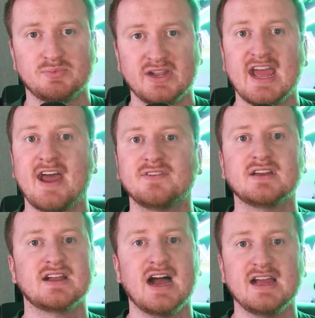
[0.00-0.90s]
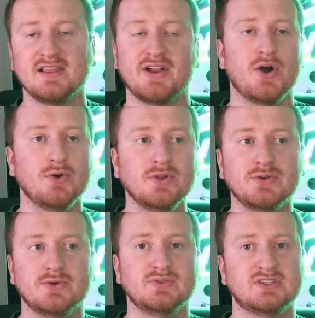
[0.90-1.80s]
but having a guy like
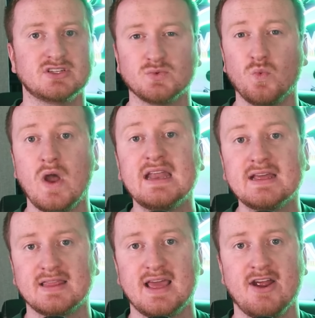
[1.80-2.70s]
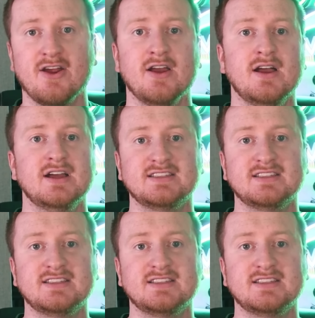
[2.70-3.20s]
Olu who's just waiting there